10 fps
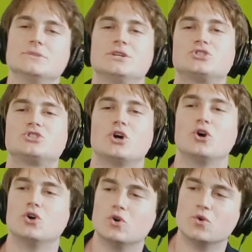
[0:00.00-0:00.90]

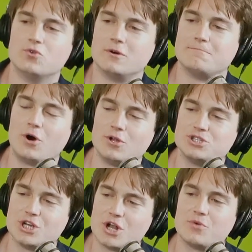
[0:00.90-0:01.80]
So Paul
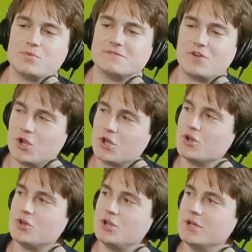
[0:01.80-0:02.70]
Jarrett was a very good...